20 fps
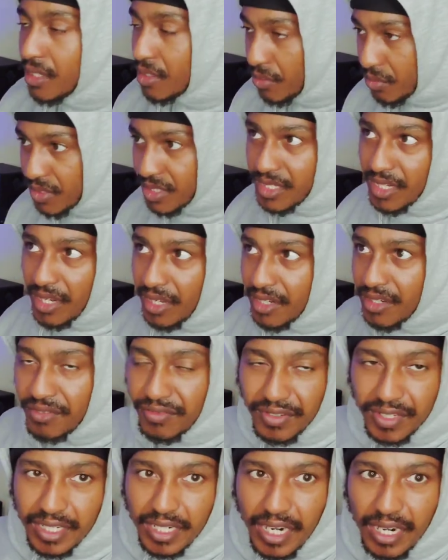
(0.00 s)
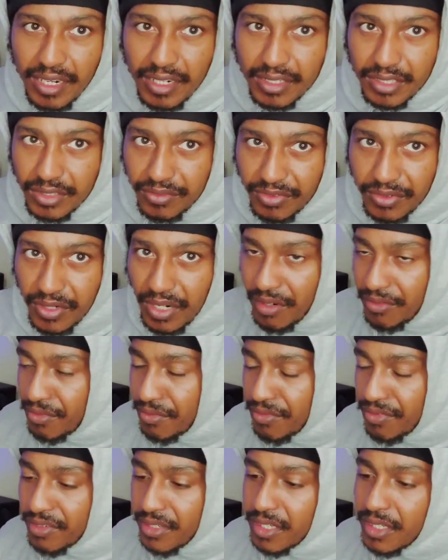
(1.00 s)
which is $150 if you're not from
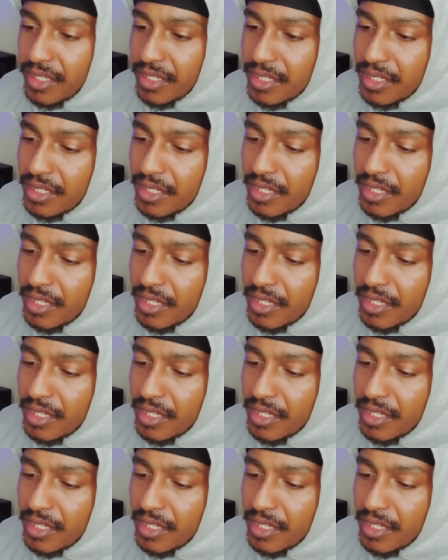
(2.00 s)
Philly.